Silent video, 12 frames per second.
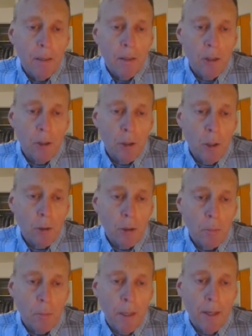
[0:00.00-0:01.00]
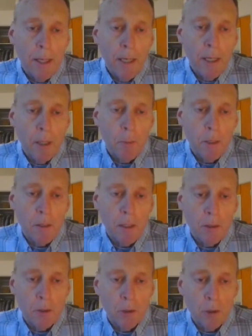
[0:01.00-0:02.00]
This shows Samaria here, but it
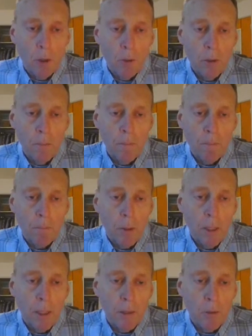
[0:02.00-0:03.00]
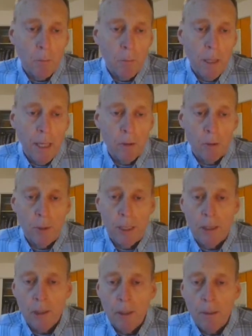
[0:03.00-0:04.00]
doesn't show the political
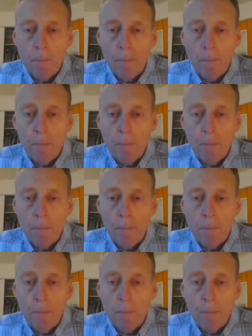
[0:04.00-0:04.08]
boundaries,